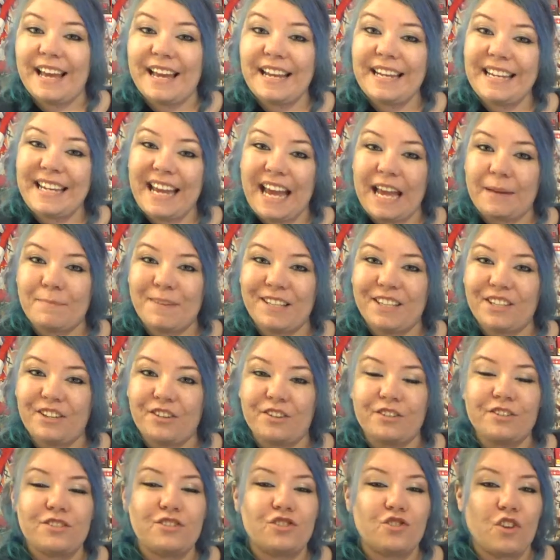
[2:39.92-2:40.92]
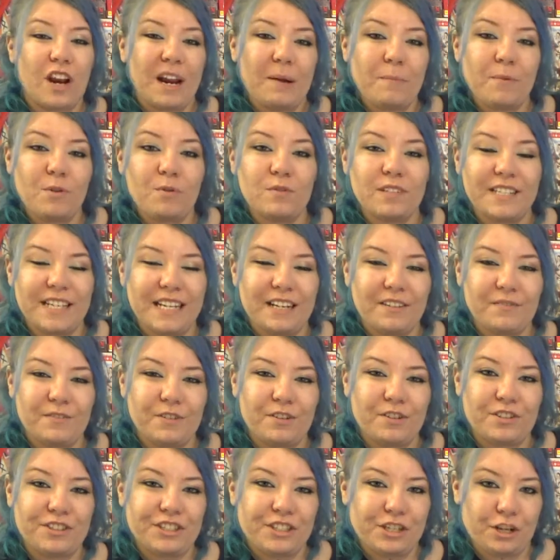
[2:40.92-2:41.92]
In gaming news, Dragon Ball
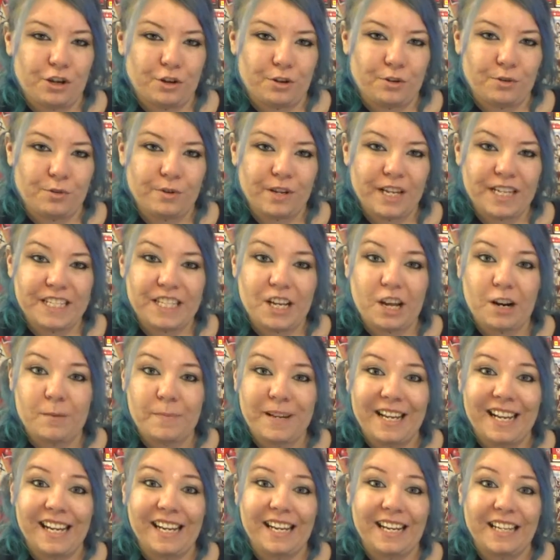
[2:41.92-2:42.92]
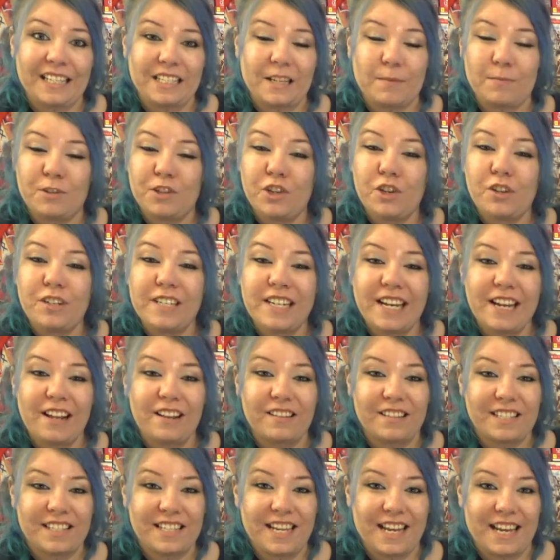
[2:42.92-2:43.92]
Xenoverse 2 is going to be getting some new
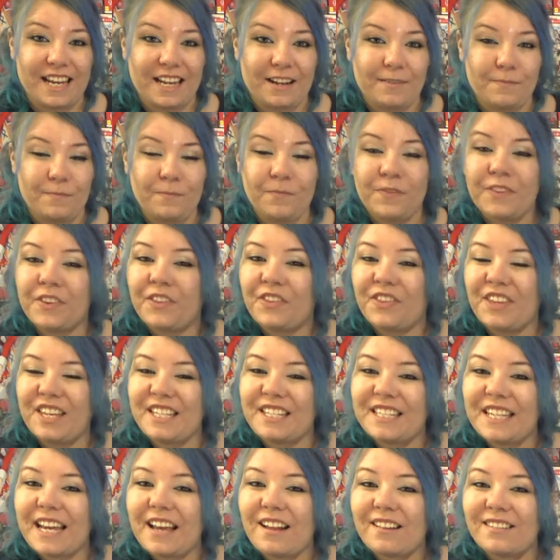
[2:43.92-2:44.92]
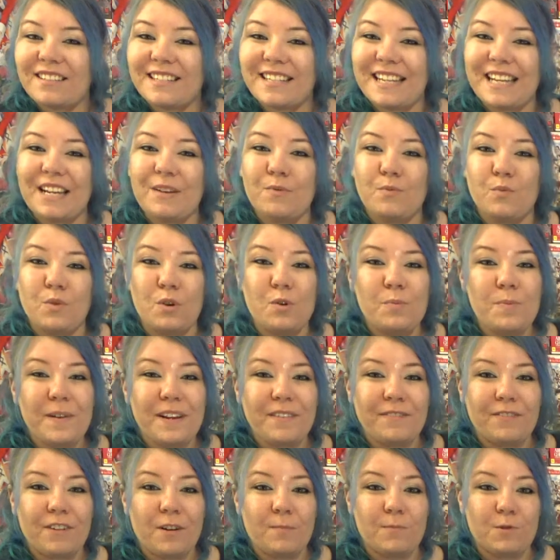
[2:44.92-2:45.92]
DLC. This DLC will
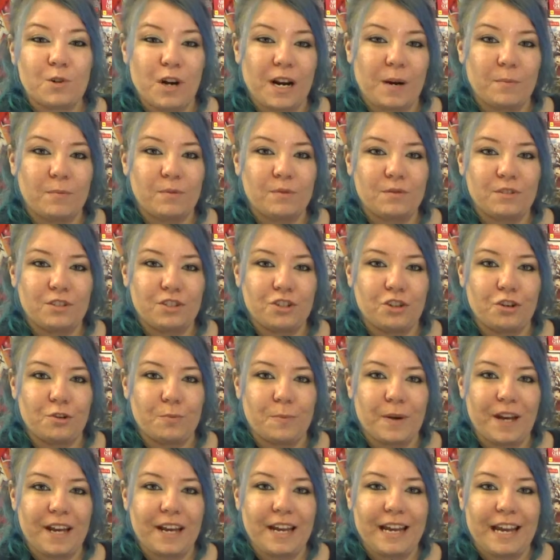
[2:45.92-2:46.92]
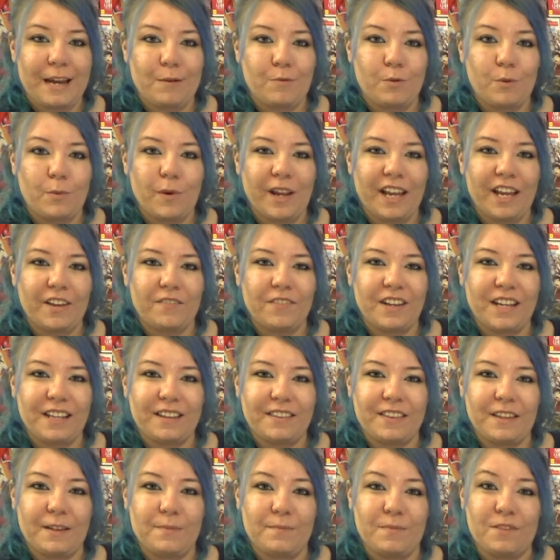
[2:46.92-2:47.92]
be from Dragon Ball Super and will be
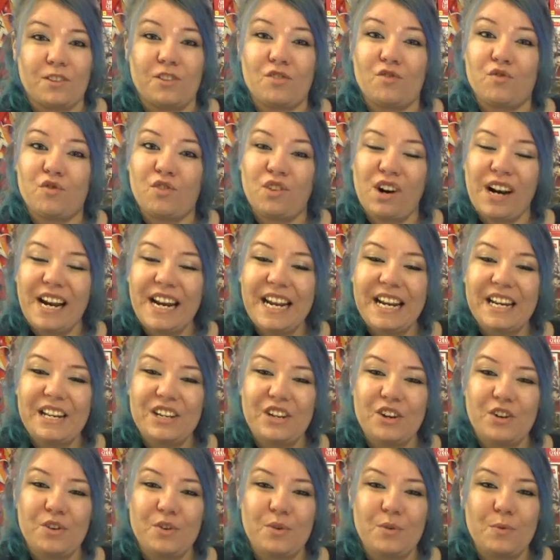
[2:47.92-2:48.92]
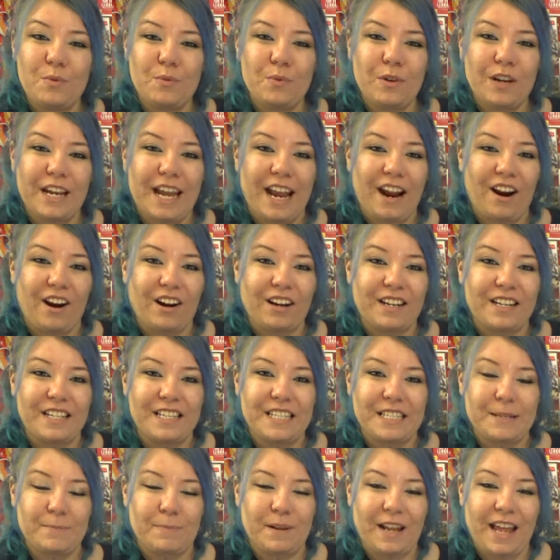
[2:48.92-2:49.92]
giving them three new
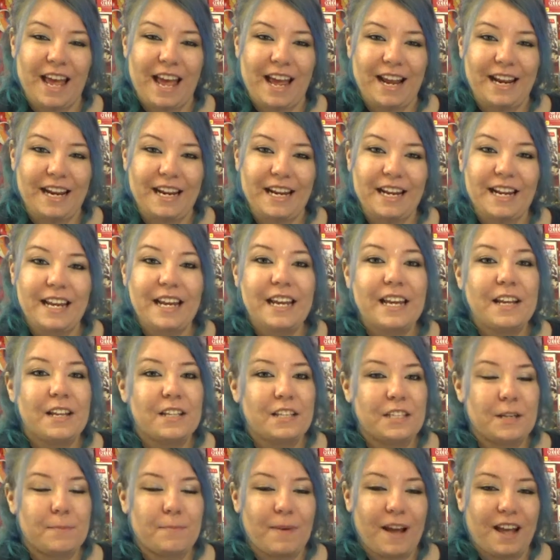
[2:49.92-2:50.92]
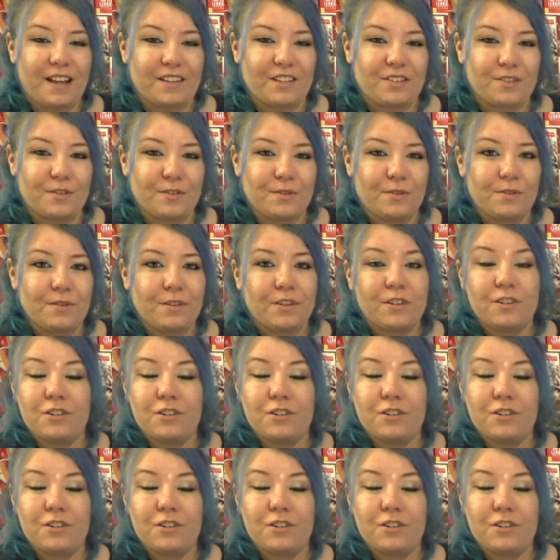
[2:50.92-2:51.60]
characters to play. Zamasu,